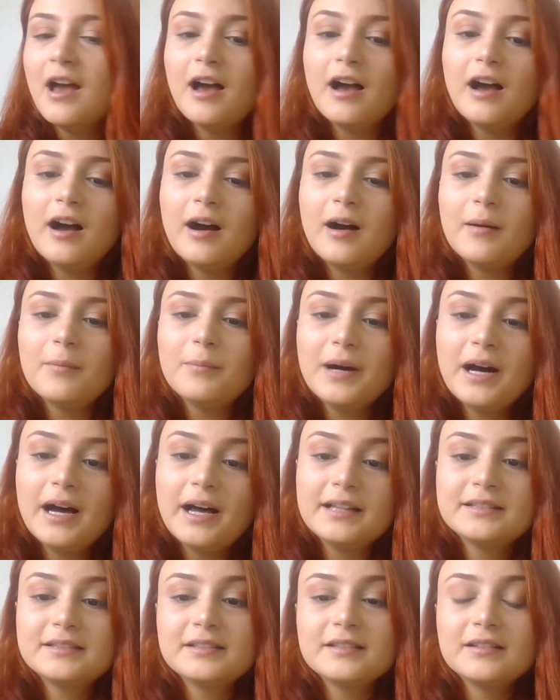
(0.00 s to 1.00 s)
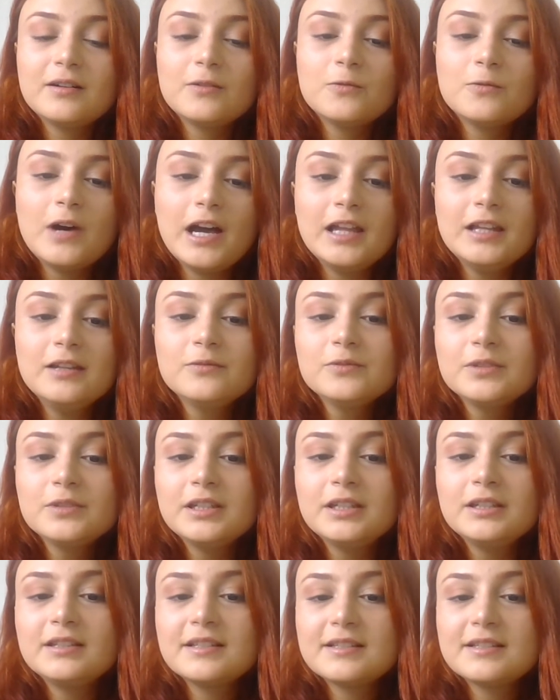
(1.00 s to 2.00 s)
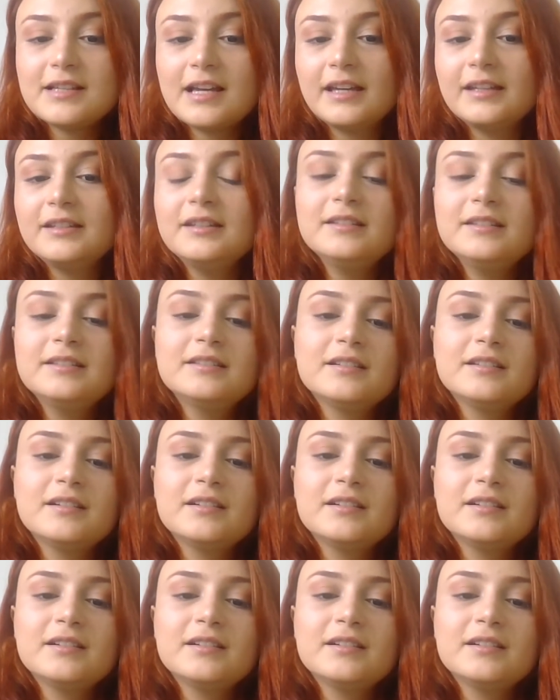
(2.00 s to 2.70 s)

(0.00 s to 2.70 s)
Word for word: uh, but while we decided